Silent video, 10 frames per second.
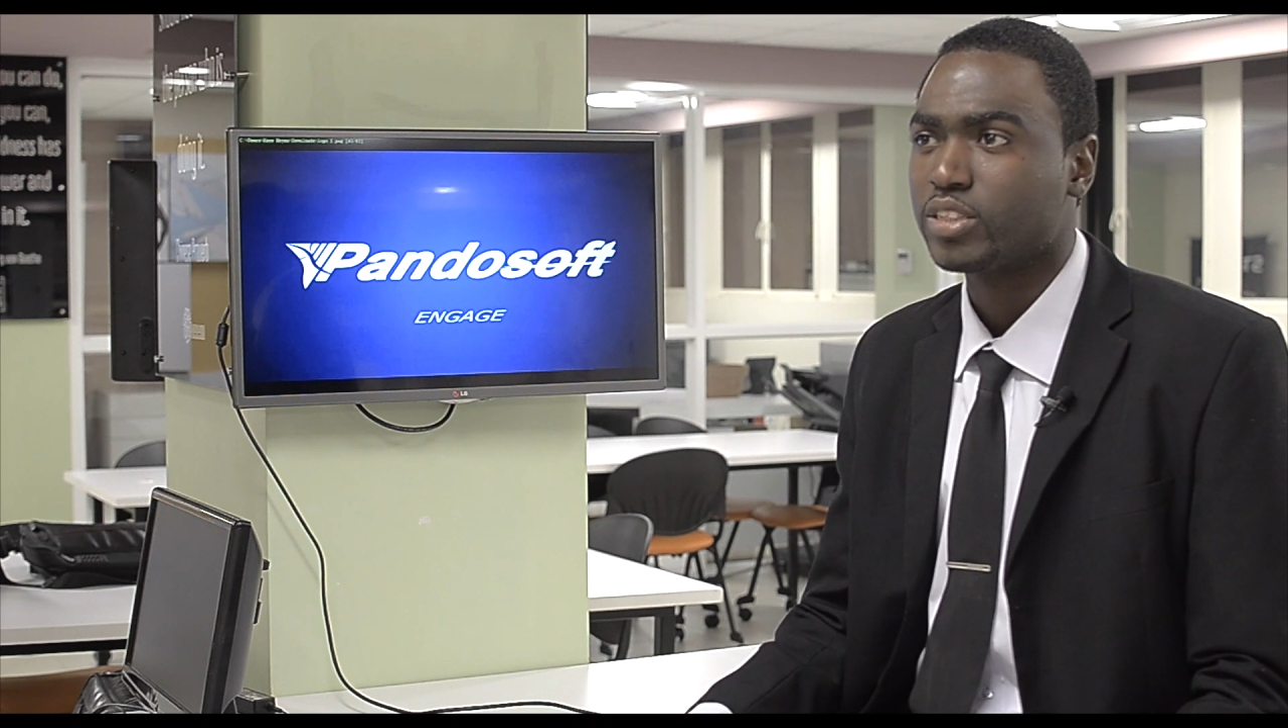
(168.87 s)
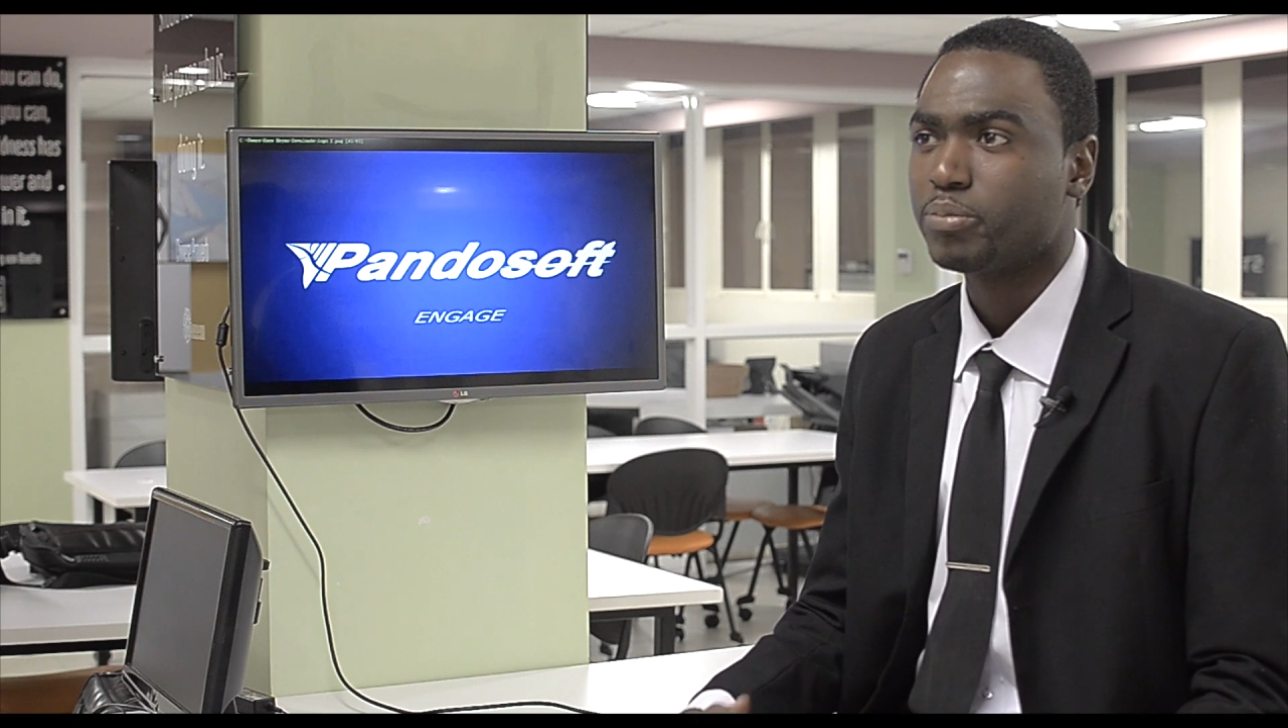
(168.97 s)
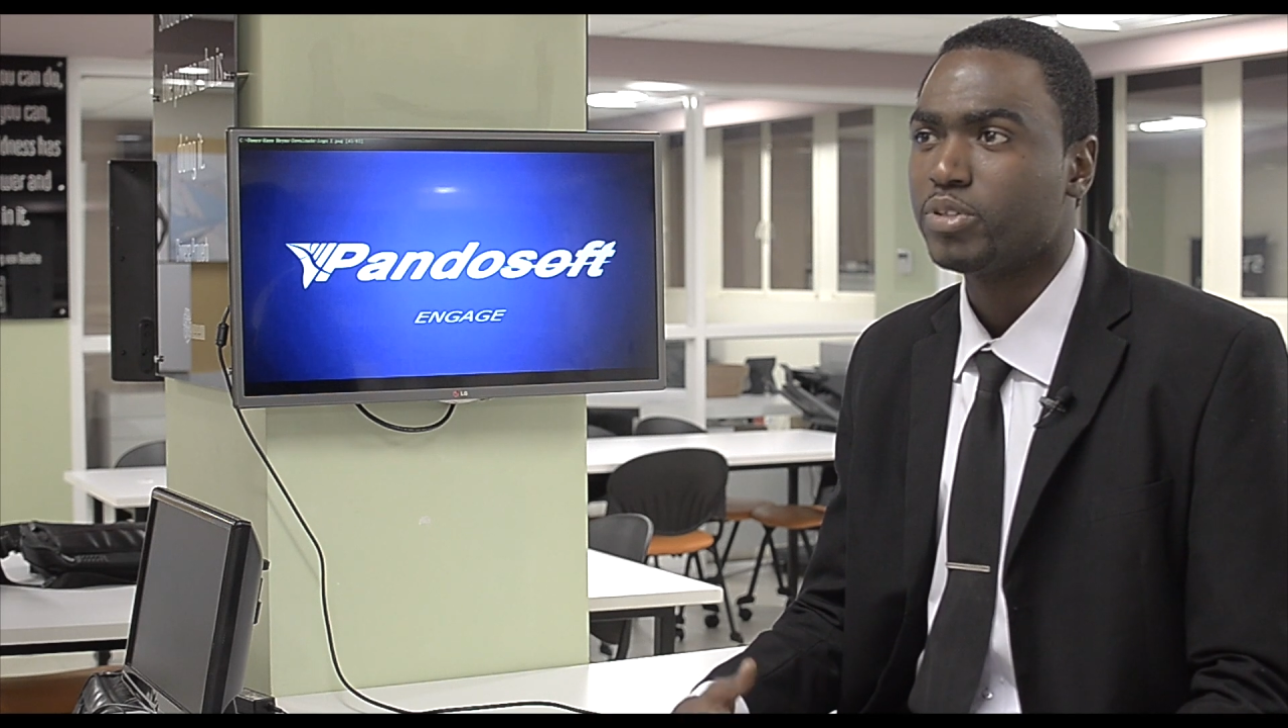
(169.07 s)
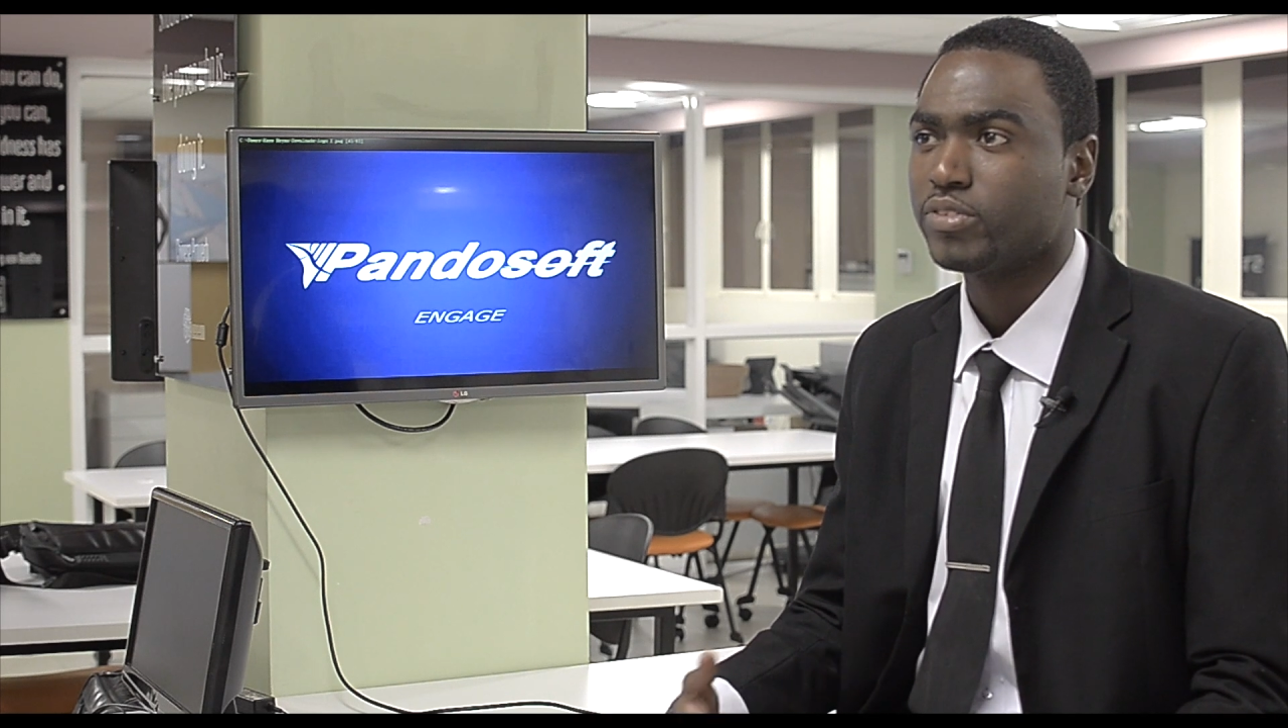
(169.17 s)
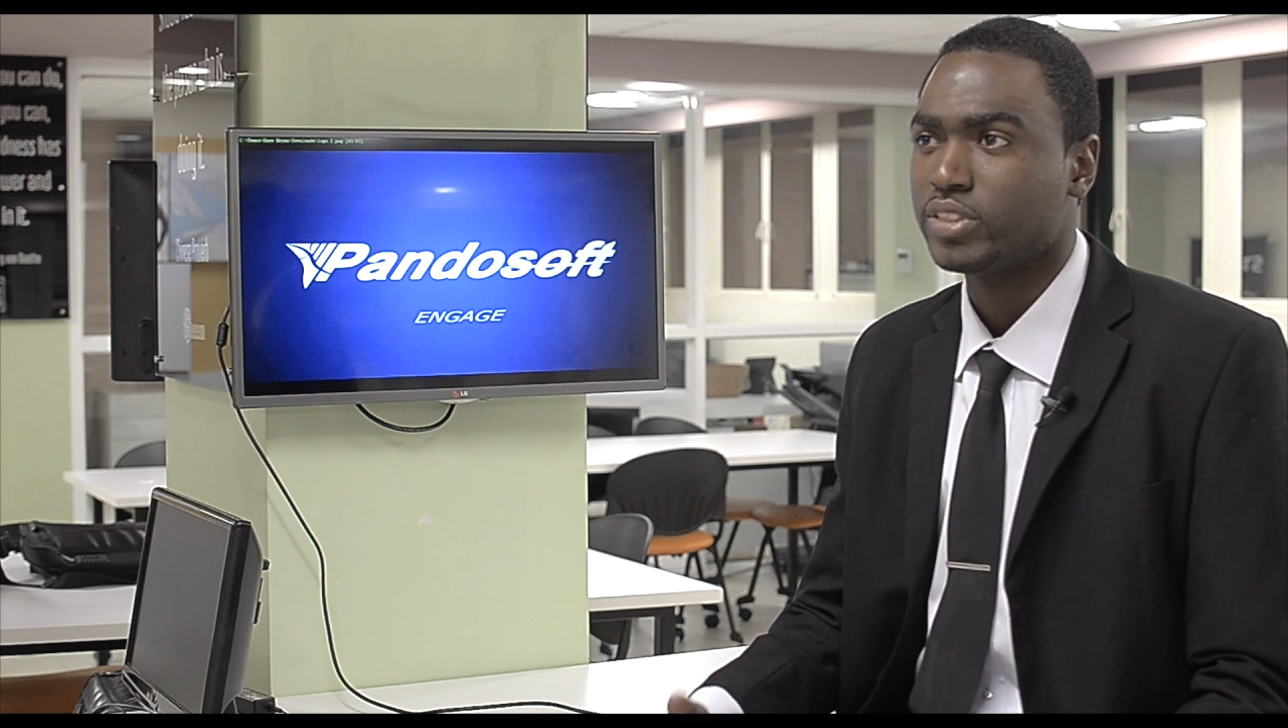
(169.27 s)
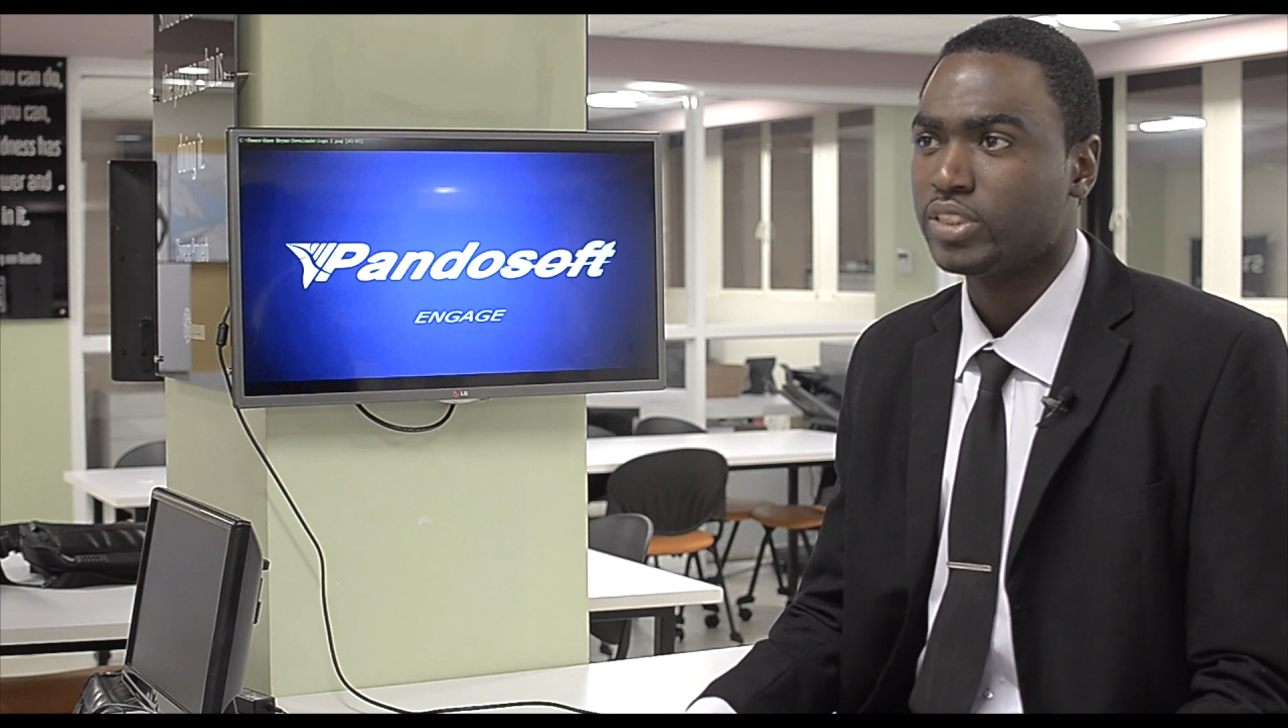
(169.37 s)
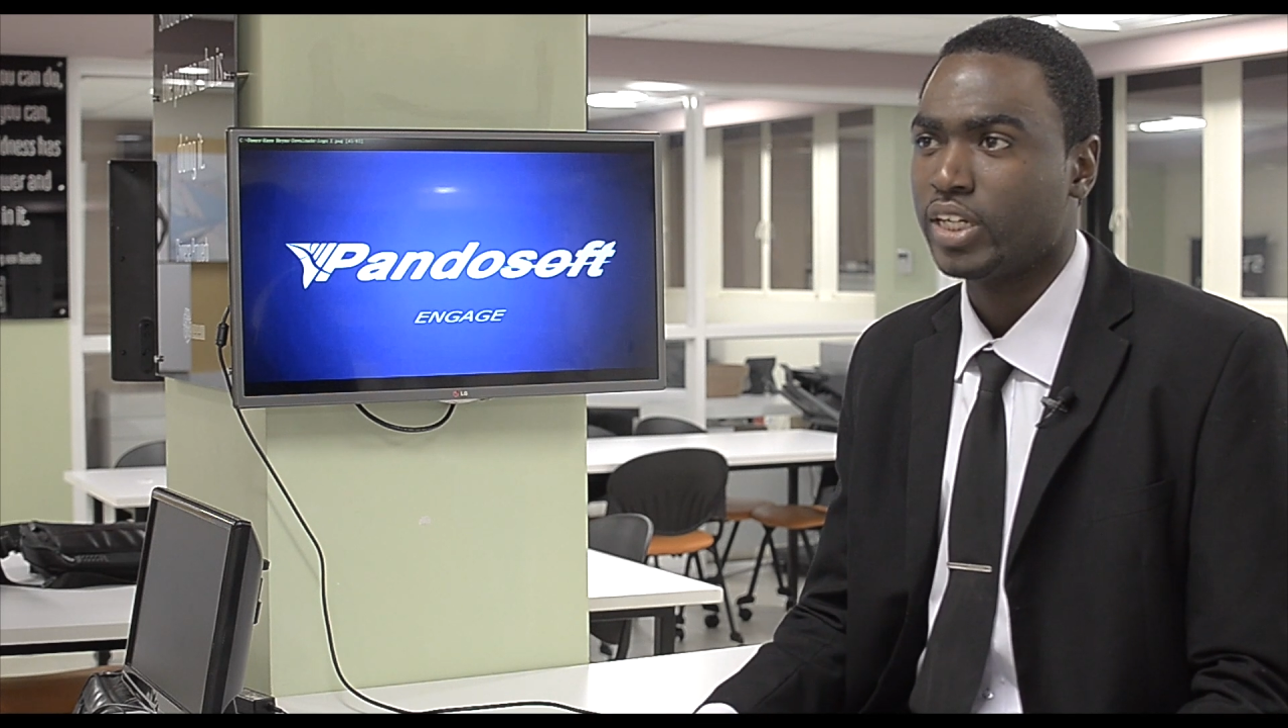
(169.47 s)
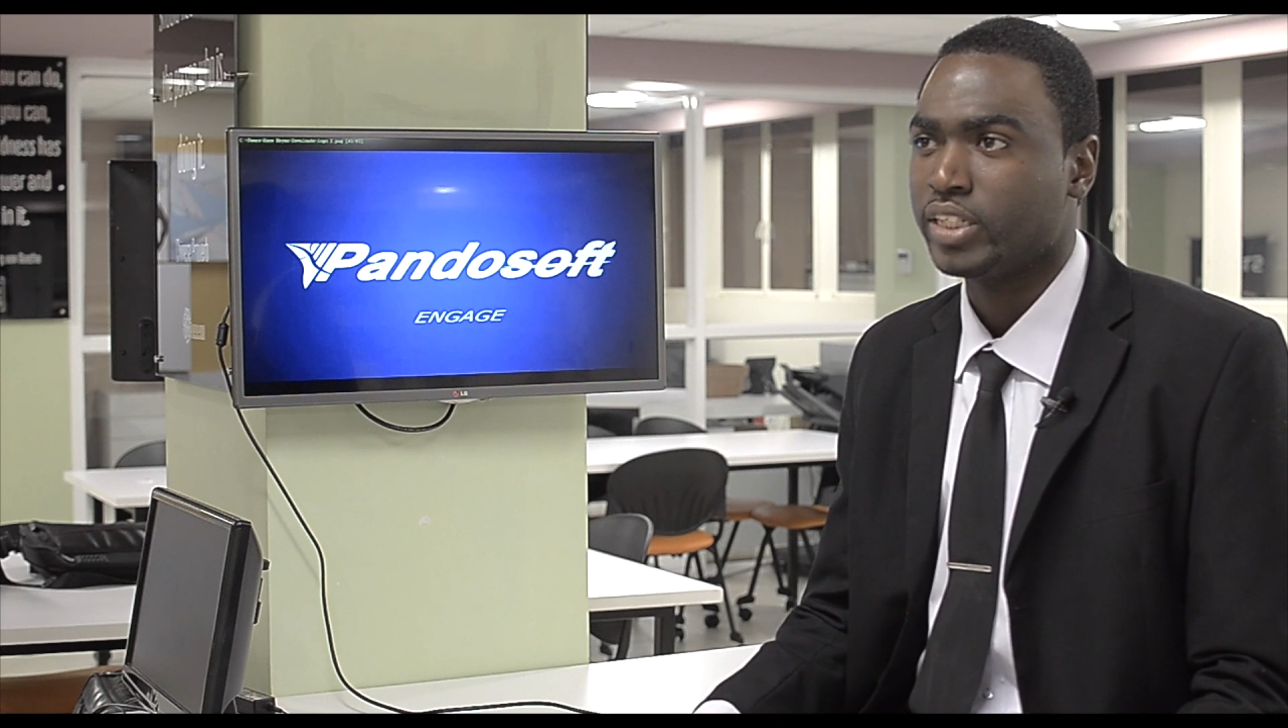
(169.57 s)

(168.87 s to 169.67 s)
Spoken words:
of pivoting